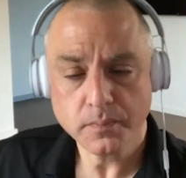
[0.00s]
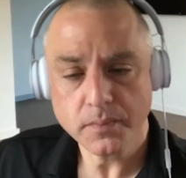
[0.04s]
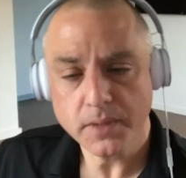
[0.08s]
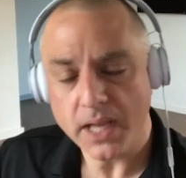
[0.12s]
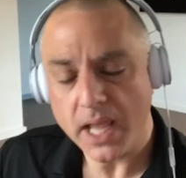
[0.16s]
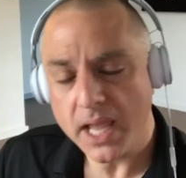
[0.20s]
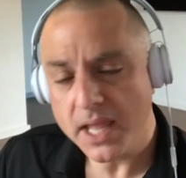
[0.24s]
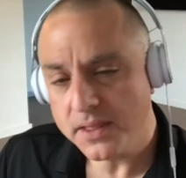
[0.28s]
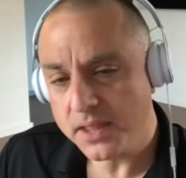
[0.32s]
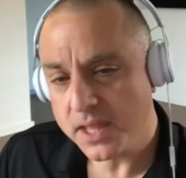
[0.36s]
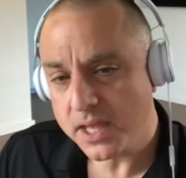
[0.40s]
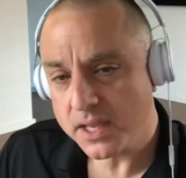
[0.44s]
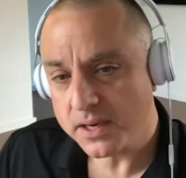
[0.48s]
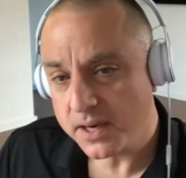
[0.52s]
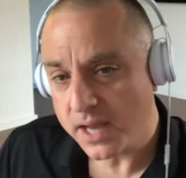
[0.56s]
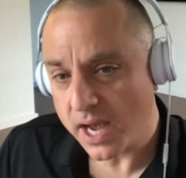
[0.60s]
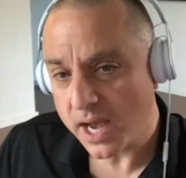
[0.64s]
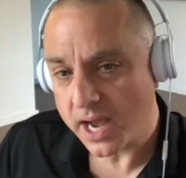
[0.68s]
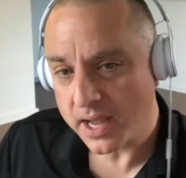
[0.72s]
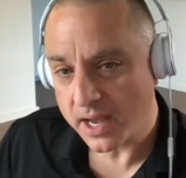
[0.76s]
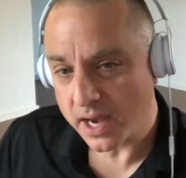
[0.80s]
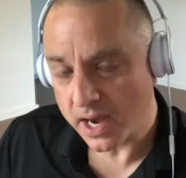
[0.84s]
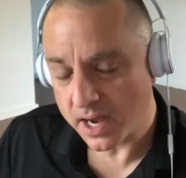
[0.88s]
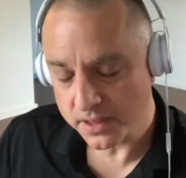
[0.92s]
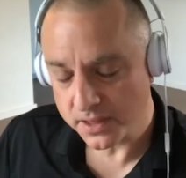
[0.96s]
then
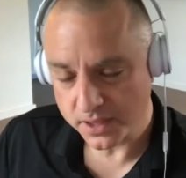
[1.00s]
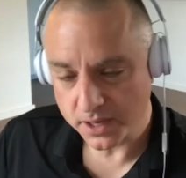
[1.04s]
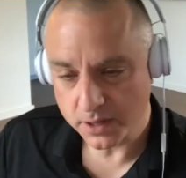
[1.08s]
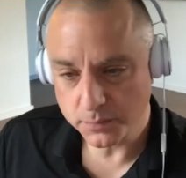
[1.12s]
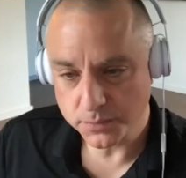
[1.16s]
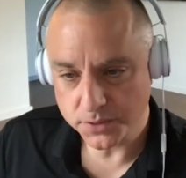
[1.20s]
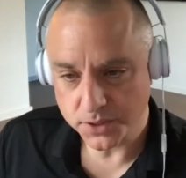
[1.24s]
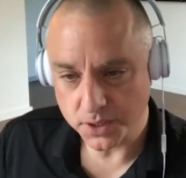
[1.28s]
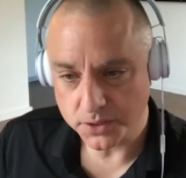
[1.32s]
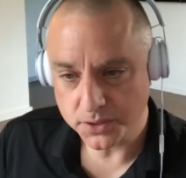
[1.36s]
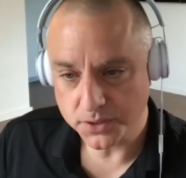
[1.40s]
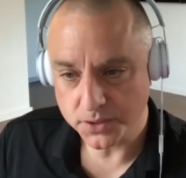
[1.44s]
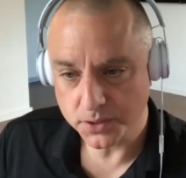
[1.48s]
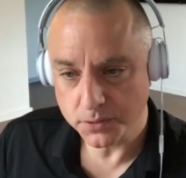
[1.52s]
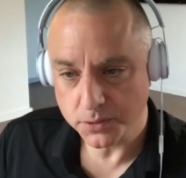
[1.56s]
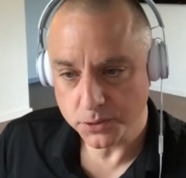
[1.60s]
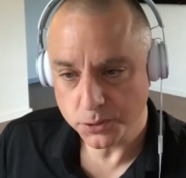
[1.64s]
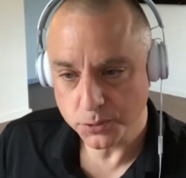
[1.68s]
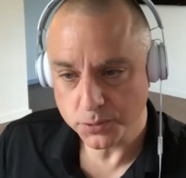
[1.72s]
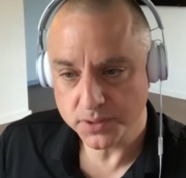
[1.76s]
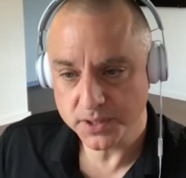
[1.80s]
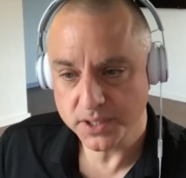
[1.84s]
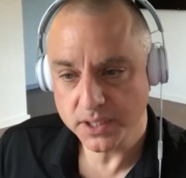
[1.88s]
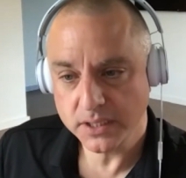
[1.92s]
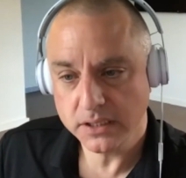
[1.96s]
I thought it was also
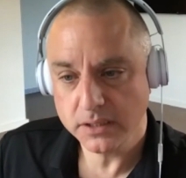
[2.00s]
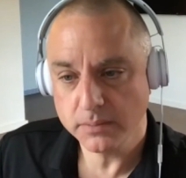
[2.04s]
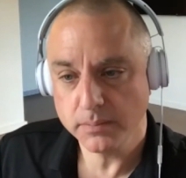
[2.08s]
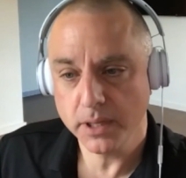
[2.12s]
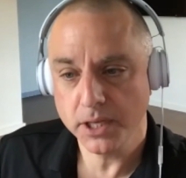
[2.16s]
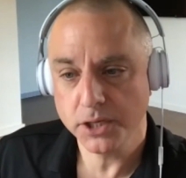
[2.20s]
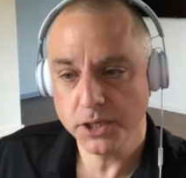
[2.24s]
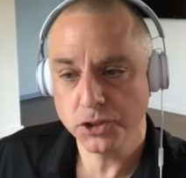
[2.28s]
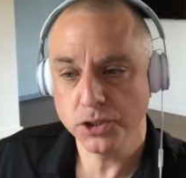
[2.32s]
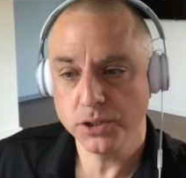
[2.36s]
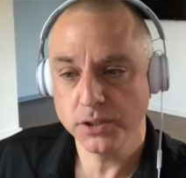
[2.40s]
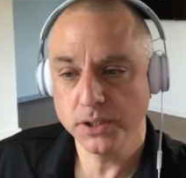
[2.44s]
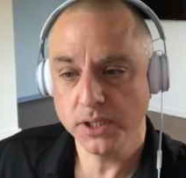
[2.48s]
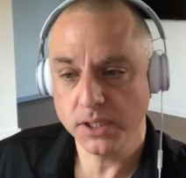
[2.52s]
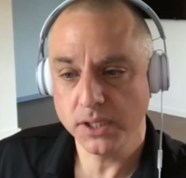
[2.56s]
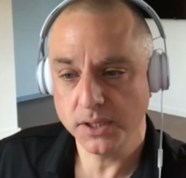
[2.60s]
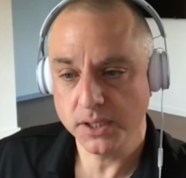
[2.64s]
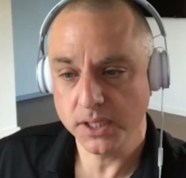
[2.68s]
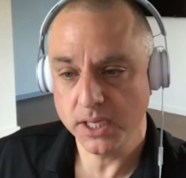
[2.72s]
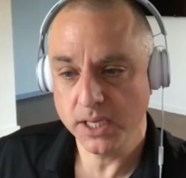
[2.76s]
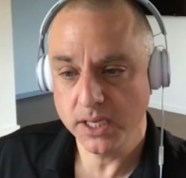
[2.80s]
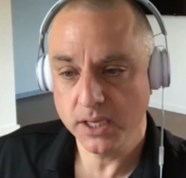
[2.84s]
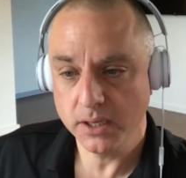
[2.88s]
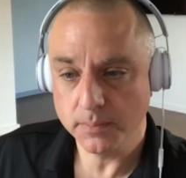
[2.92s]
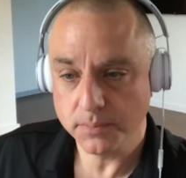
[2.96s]
interesting to mention that
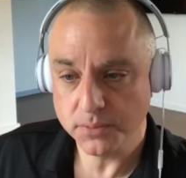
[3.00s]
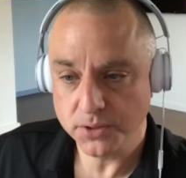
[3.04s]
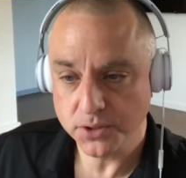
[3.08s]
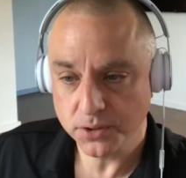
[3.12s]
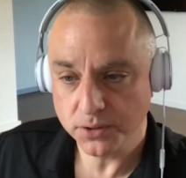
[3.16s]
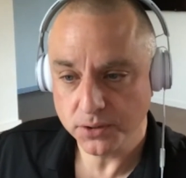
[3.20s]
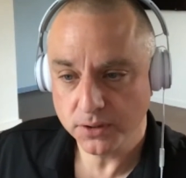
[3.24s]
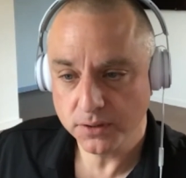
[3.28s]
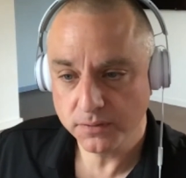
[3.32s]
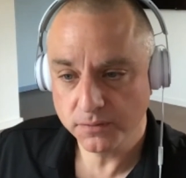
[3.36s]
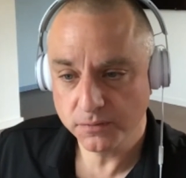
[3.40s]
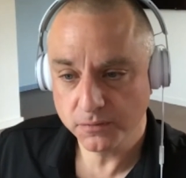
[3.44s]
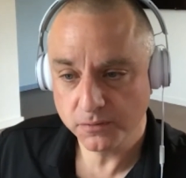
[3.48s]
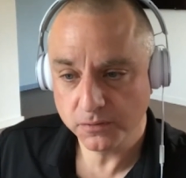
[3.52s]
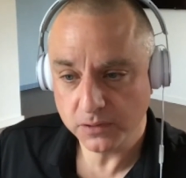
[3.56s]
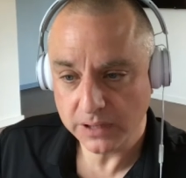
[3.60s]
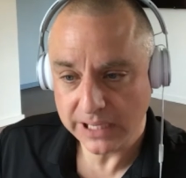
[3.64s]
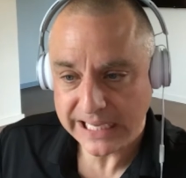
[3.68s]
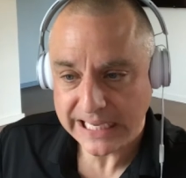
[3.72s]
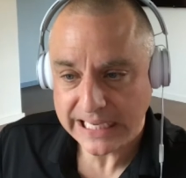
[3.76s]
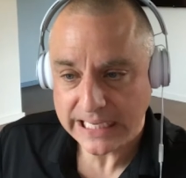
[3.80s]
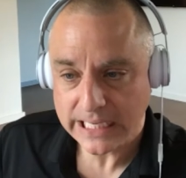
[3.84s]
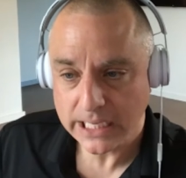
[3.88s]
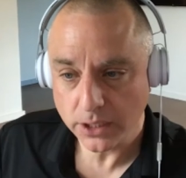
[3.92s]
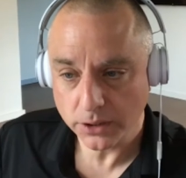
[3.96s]
the observed
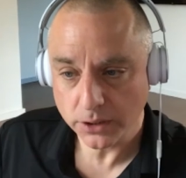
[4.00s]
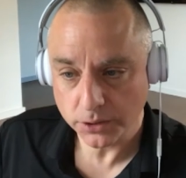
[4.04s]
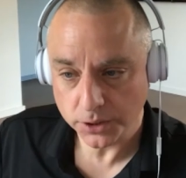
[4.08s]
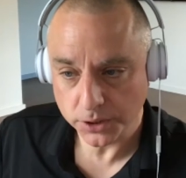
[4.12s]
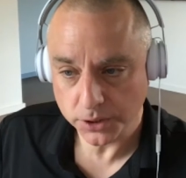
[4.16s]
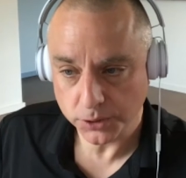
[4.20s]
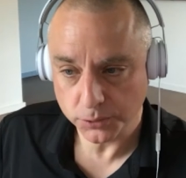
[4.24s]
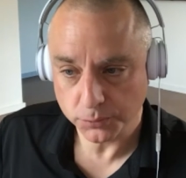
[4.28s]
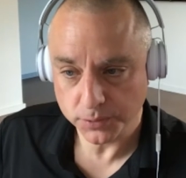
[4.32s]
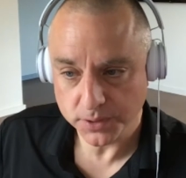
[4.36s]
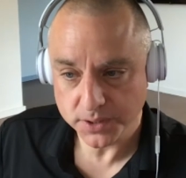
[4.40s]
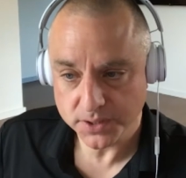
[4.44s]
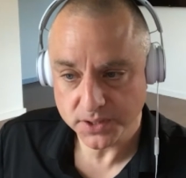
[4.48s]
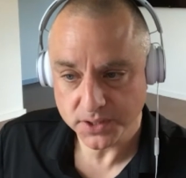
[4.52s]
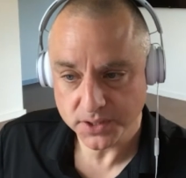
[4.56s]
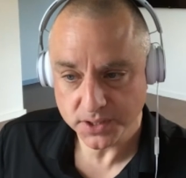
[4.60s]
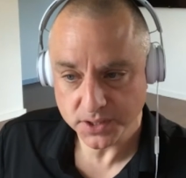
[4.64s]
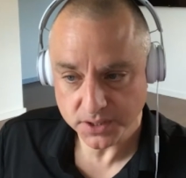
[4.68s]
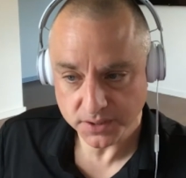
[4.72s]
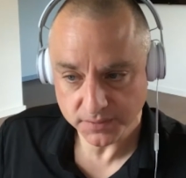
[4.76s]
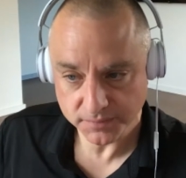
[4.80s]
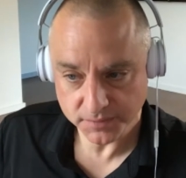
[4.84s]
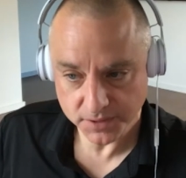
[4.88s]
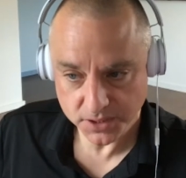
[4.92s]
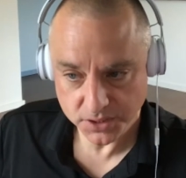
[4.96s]
flight
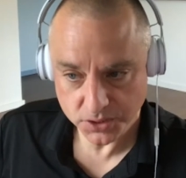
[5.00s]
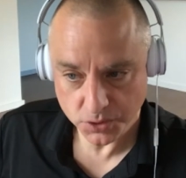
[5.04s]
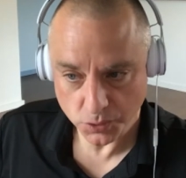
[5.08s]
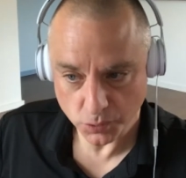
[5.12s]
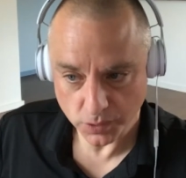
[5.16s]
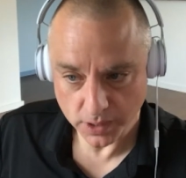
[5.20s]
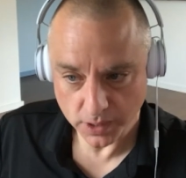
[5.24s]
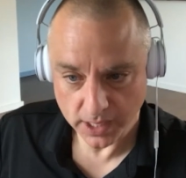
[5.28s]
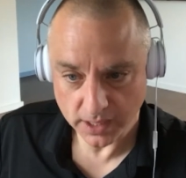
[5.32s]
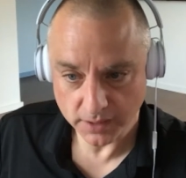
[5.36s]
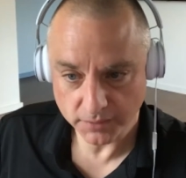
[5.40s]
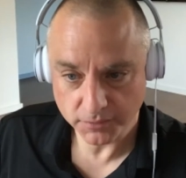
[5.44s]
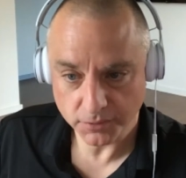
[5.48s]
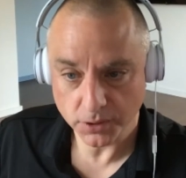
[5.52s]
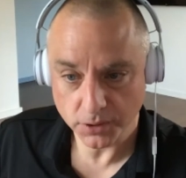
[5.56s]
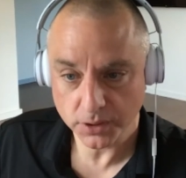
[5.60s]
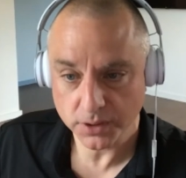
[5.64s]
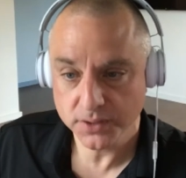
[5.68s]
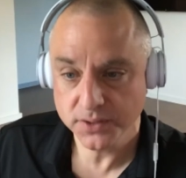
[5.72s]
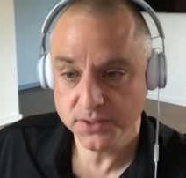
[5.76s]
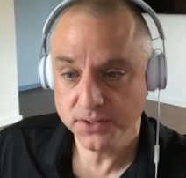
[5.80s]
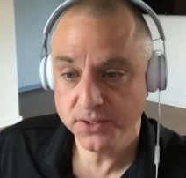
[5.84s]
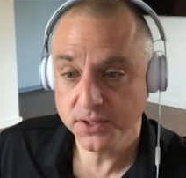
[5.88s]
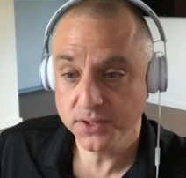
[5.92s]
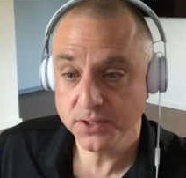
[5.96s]
characteristics of these craft are
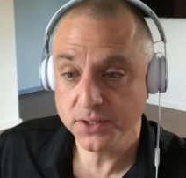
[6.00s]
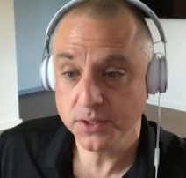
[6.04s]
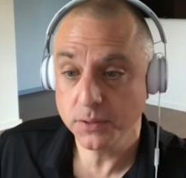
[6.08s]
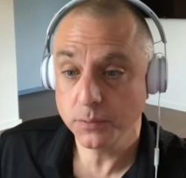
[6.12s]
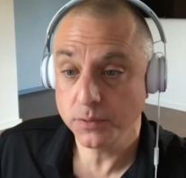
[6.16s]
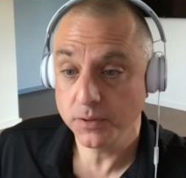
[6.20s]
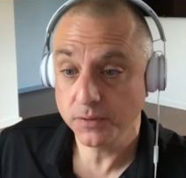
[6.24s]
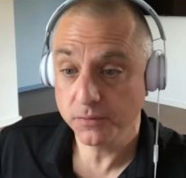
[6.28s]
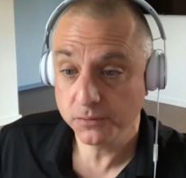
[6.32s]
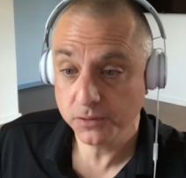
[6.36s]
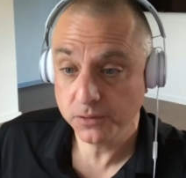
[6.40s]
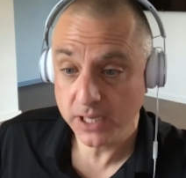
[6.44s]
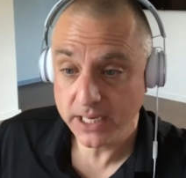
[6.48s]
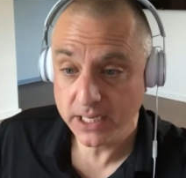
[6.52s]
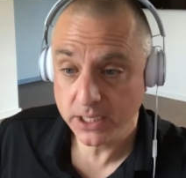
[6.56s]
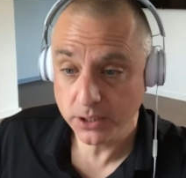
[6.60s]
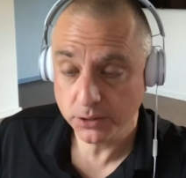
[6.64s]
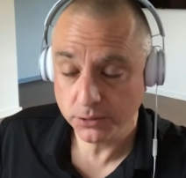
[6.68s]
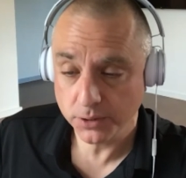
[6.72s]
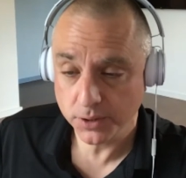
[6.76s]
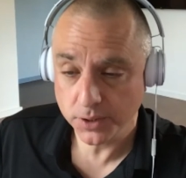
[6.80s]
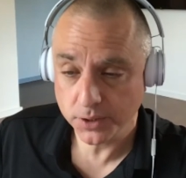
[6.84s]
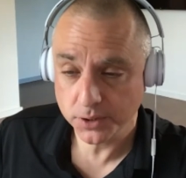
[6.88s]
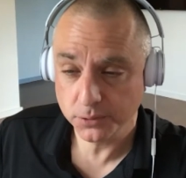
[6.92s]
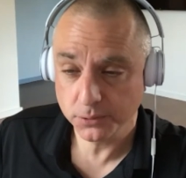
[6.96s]
consistent with flight
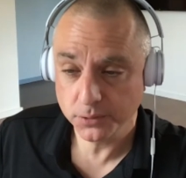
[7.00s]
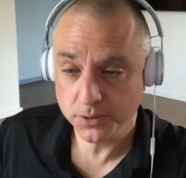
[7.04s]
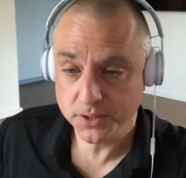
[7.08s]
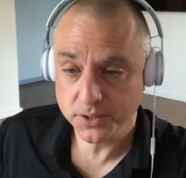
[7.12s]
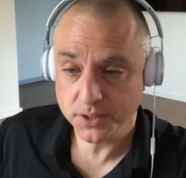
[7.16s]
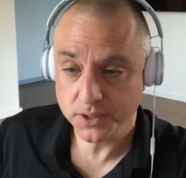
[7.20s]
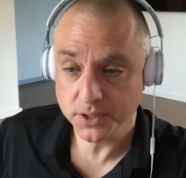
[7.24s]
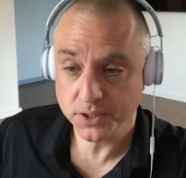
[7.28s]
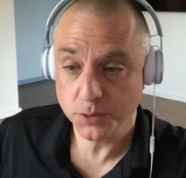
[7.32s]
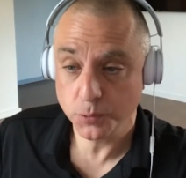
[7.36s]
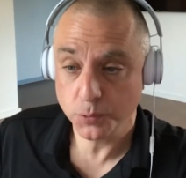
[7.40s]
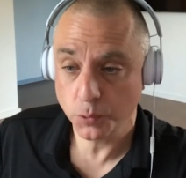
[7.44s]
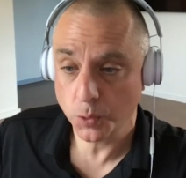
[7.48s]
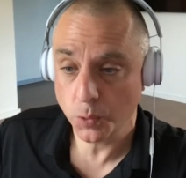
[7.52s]
characteristics